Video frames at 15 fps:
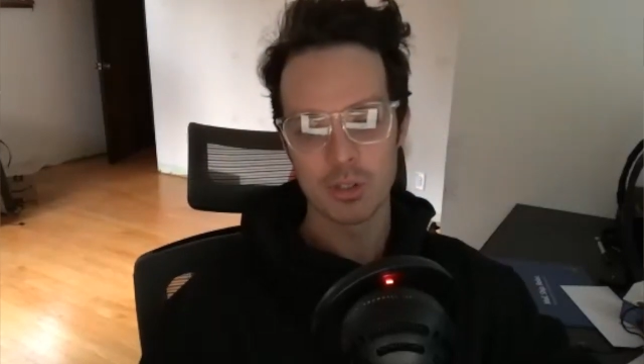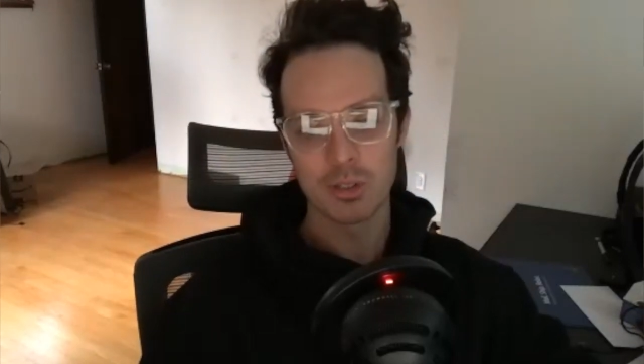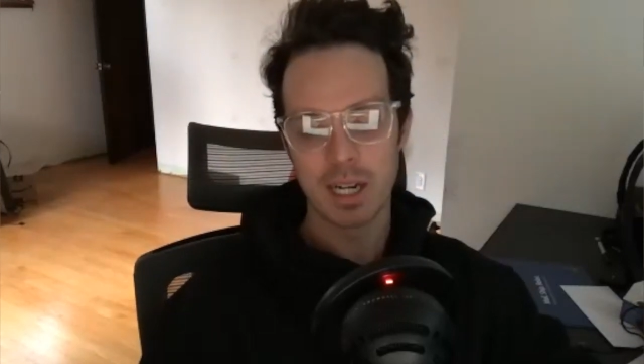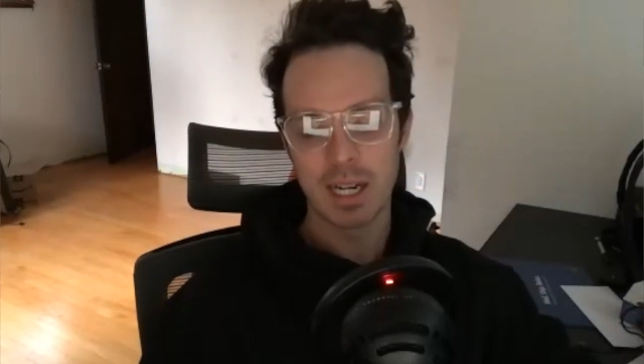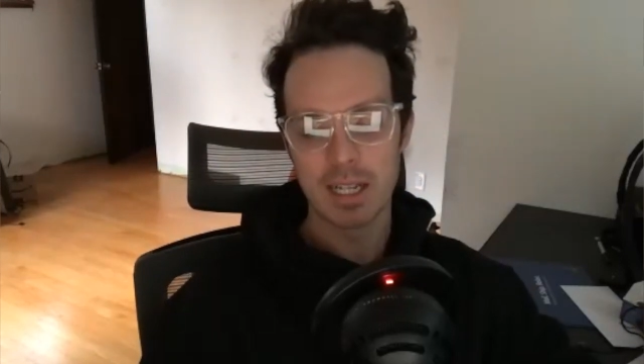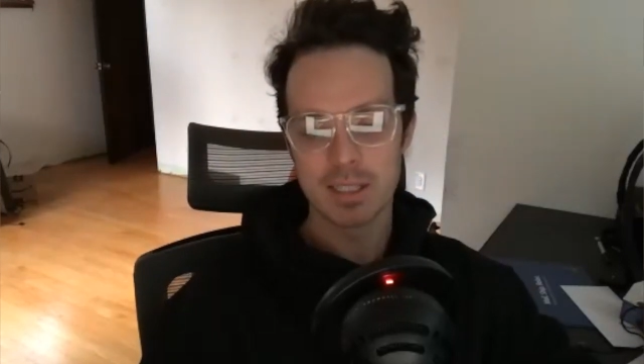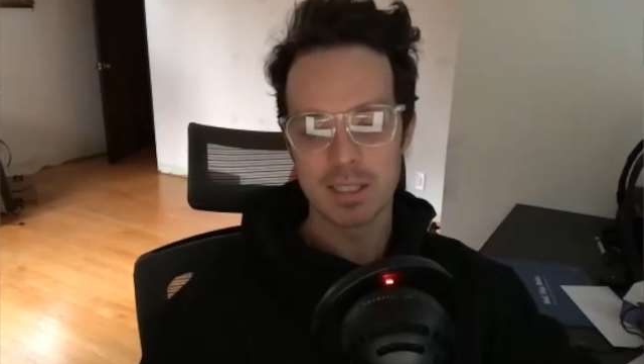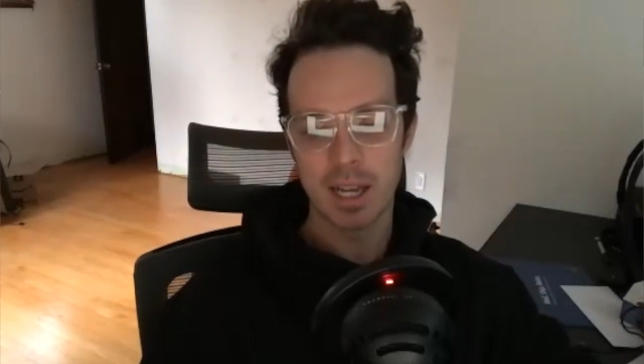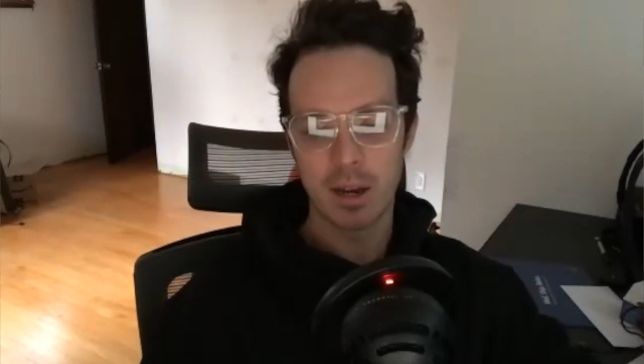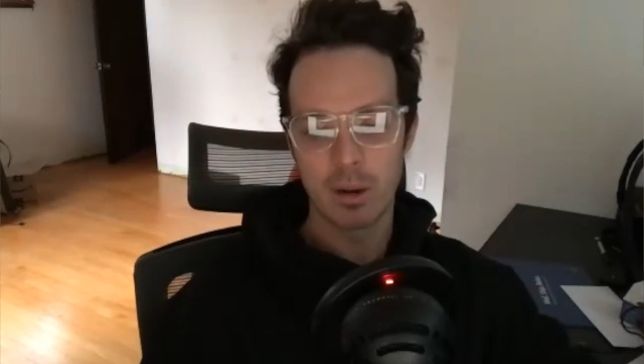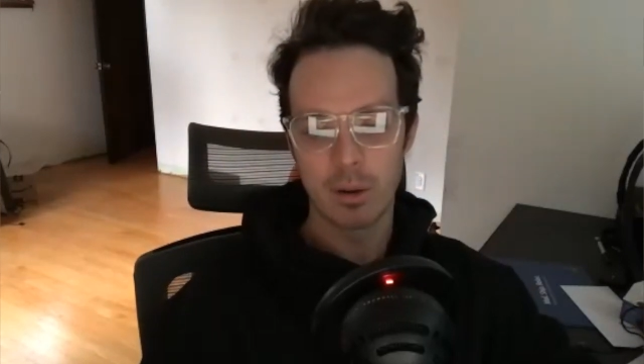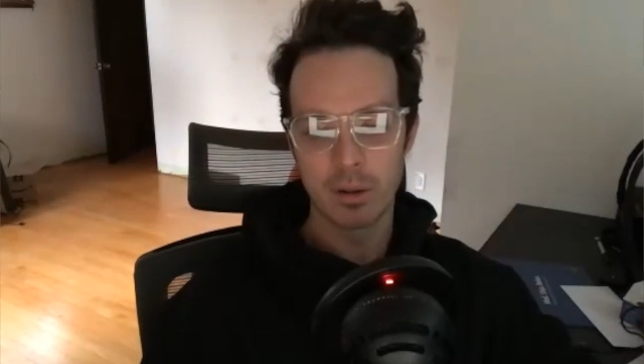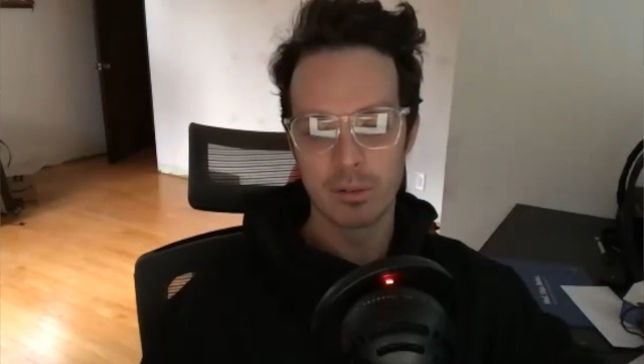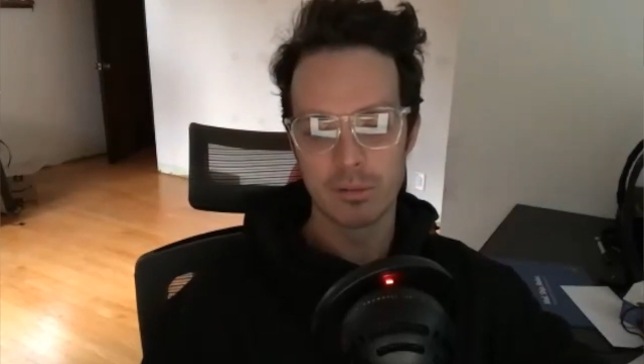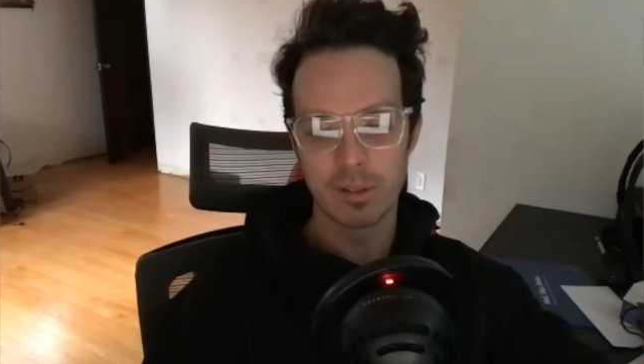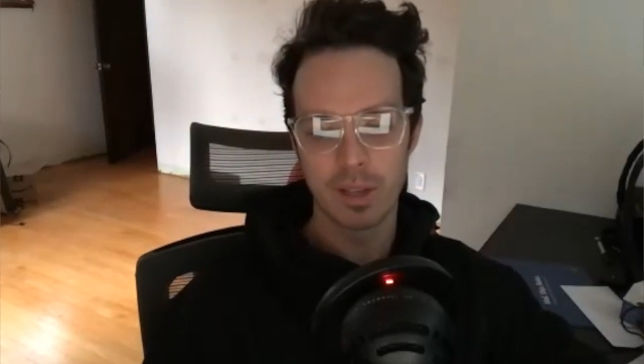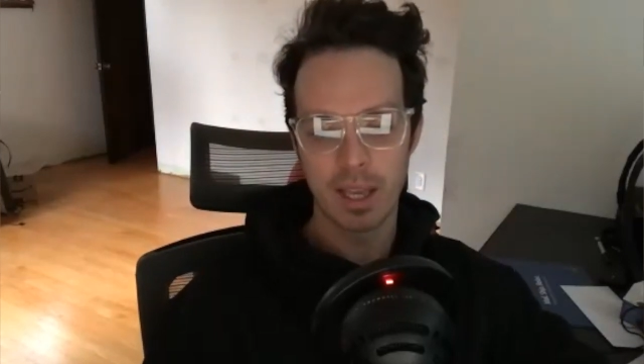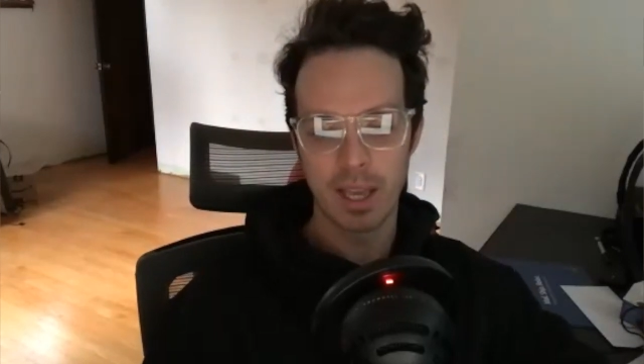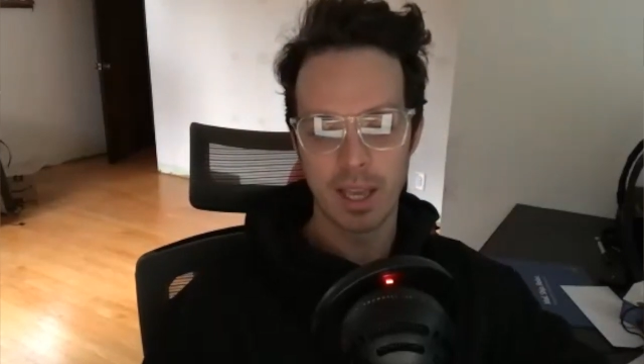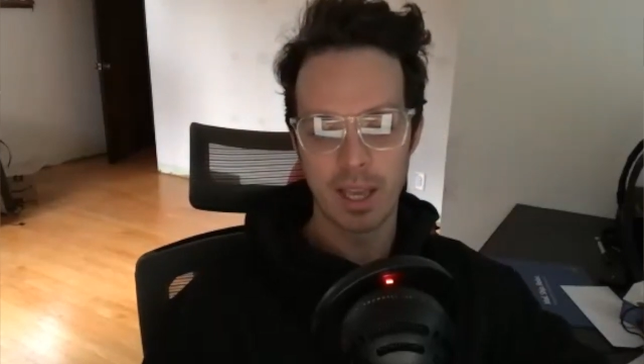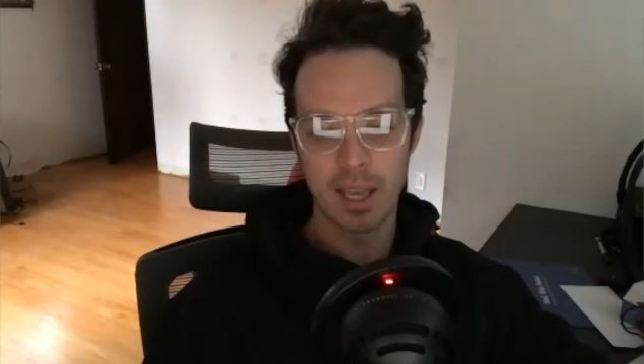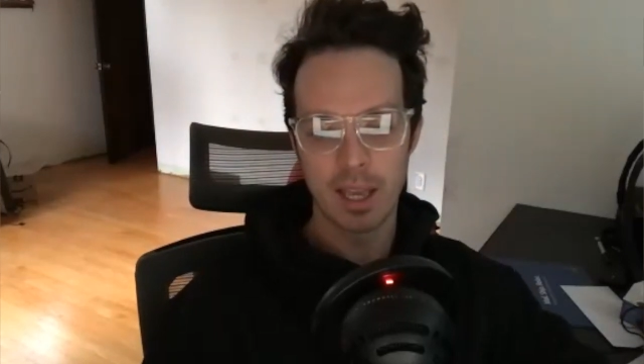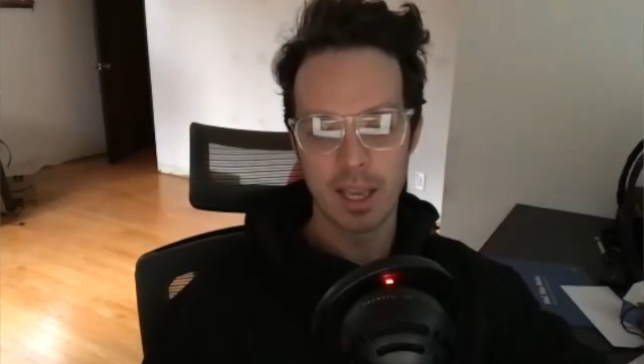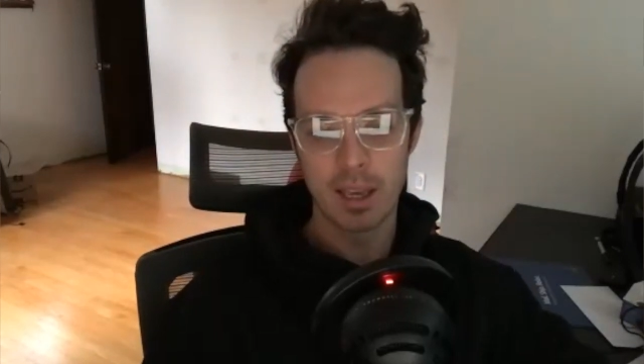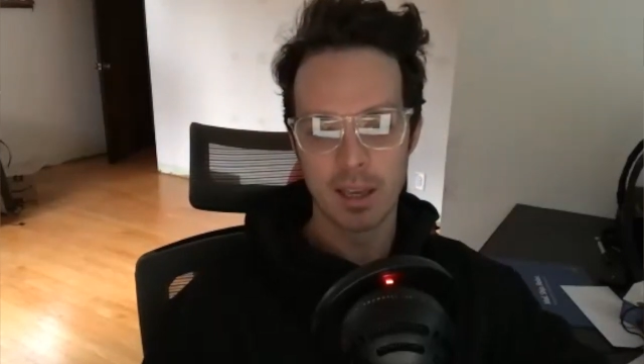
glass out of a